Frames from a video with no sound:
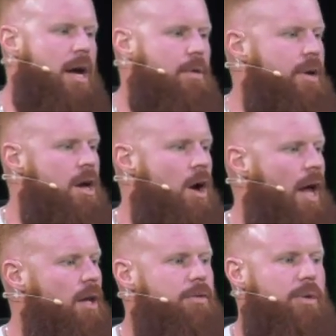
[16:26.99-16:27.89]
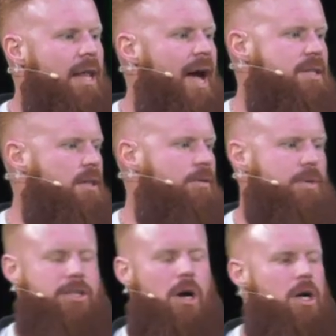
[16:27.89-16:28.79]
We, I love to relax, I love to
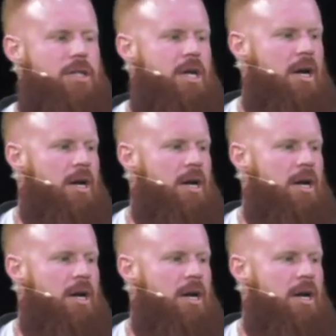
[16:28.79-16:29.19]
recharge